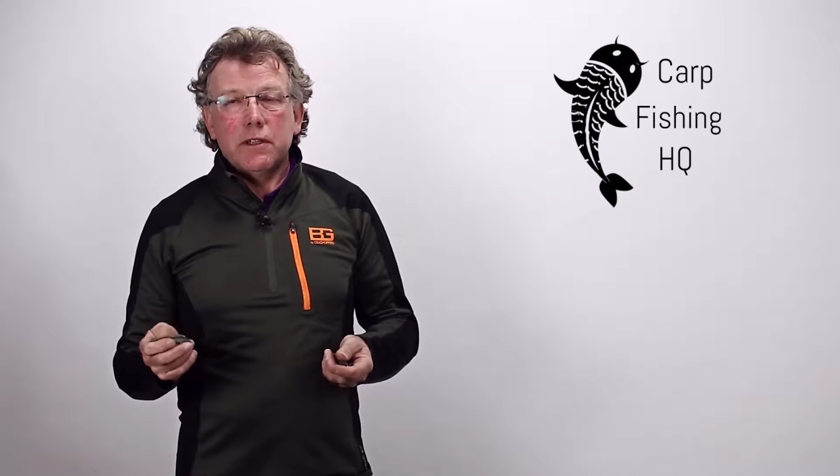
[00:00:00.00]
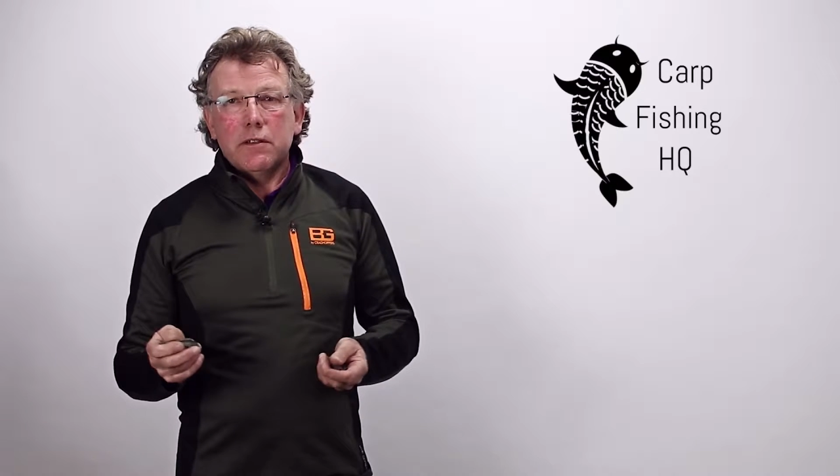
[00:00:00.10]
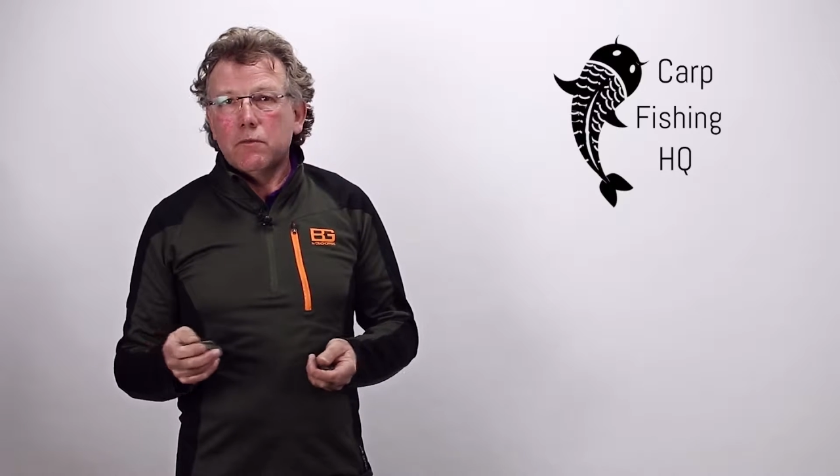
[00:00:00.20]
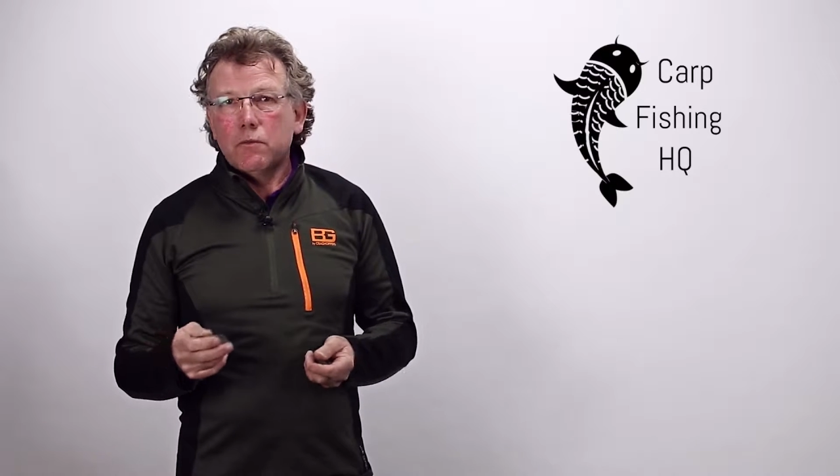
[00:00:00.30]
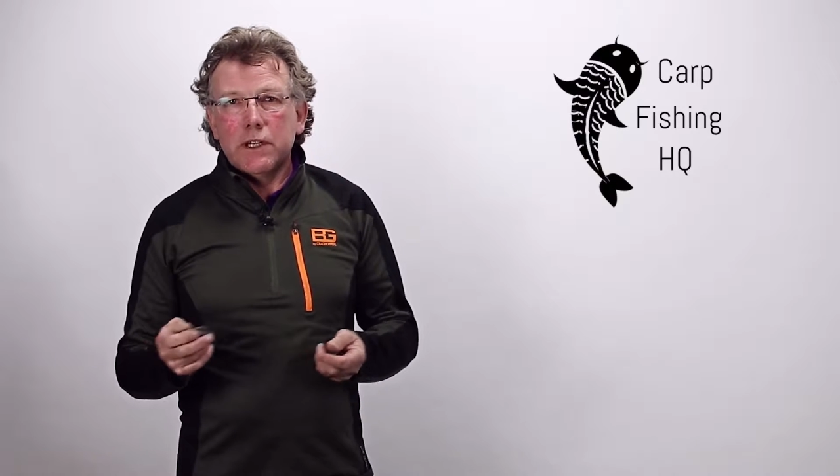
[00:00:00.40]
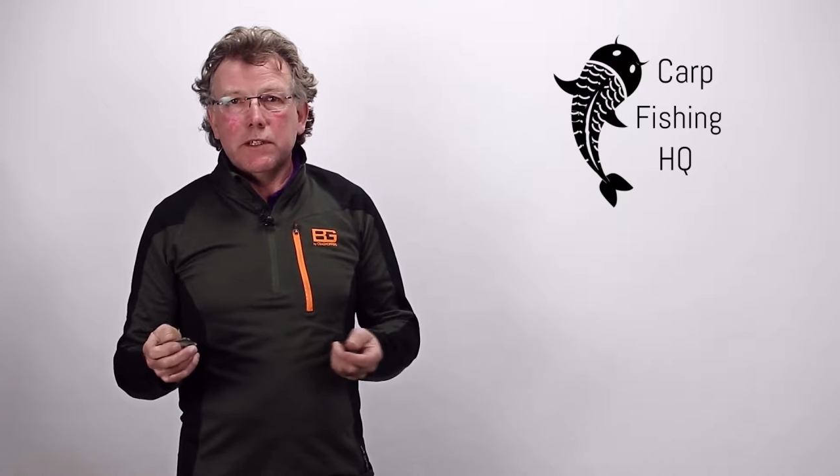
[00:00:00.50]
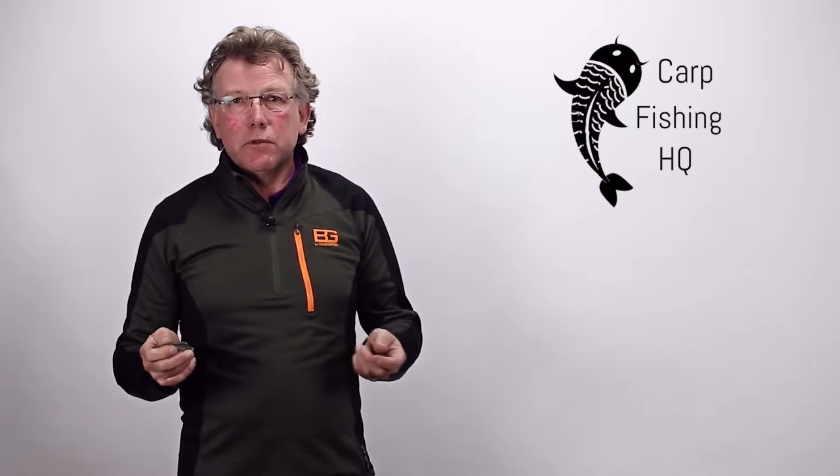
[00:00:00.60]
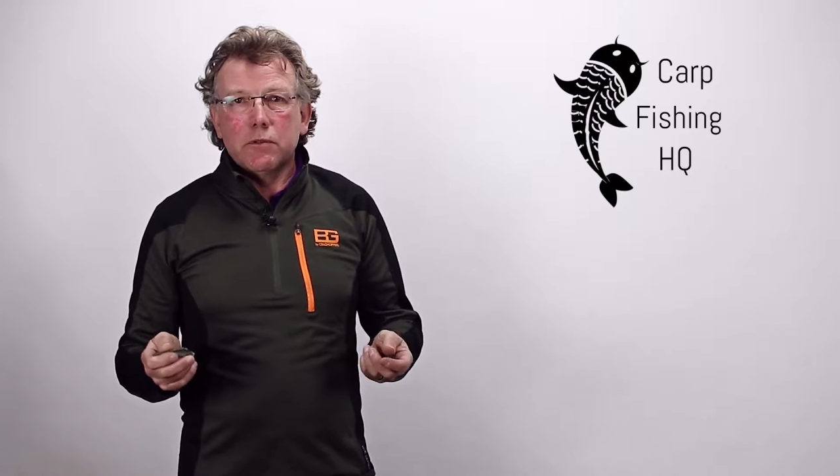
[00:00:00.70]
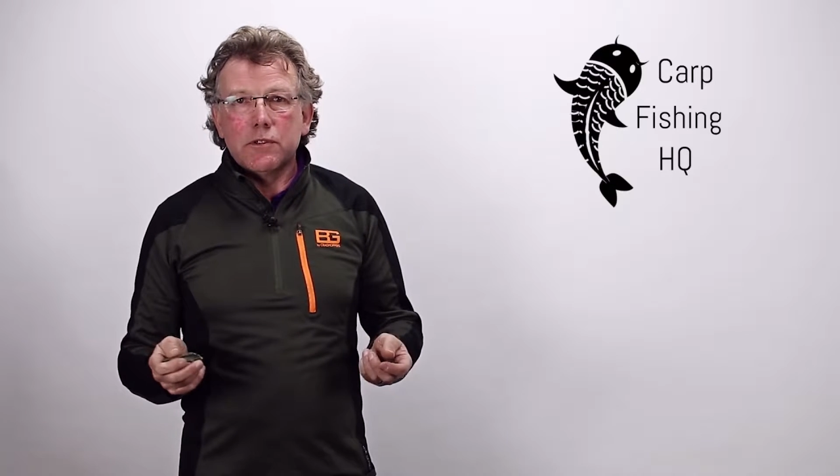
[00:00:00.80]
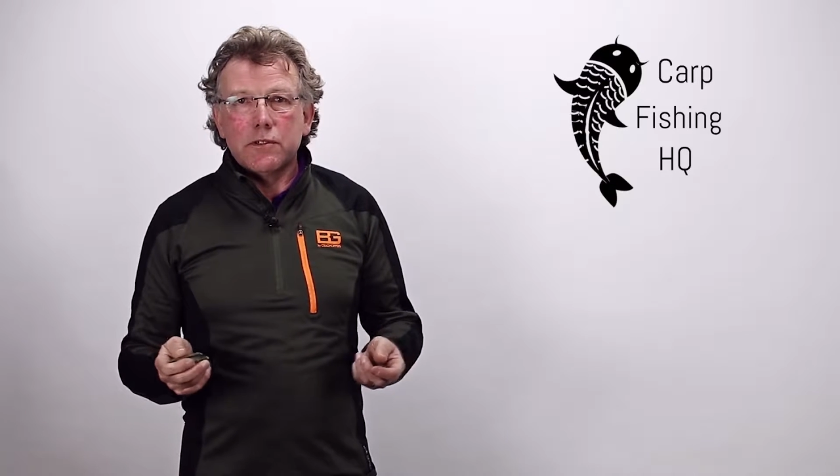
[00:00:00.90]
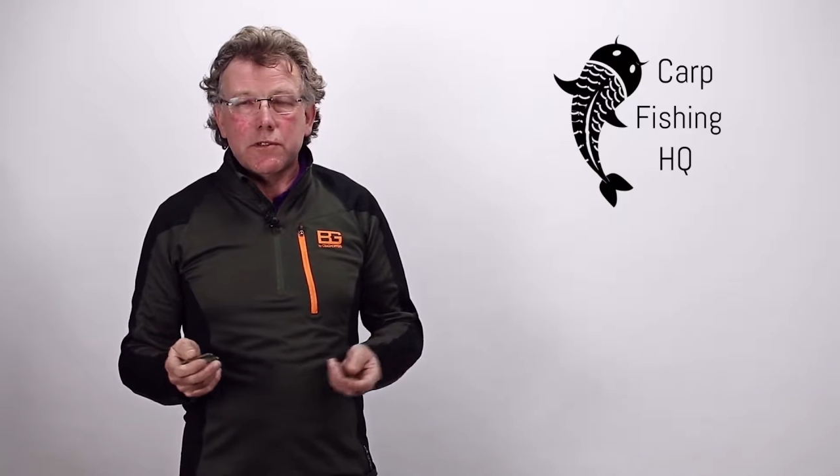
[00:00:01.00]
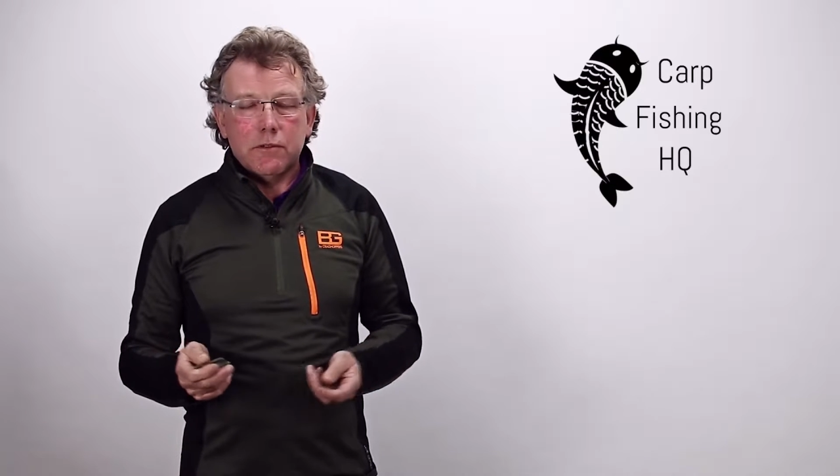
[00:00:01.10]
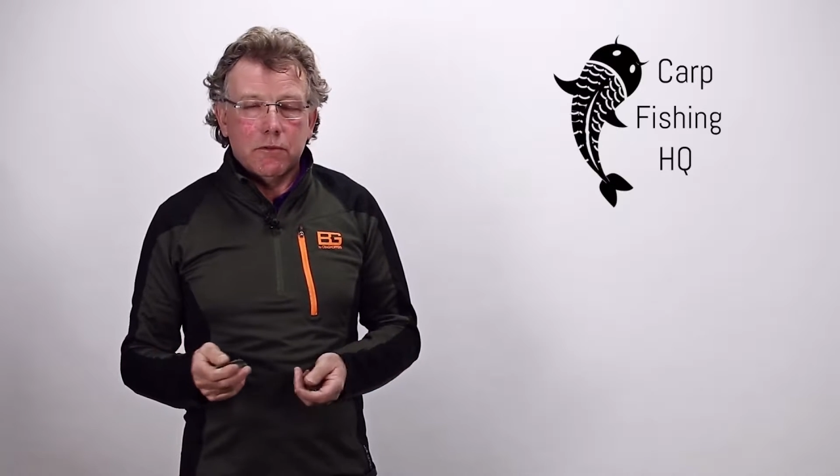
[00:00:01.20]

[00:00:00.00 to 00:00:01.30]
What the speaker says: in weedy waters.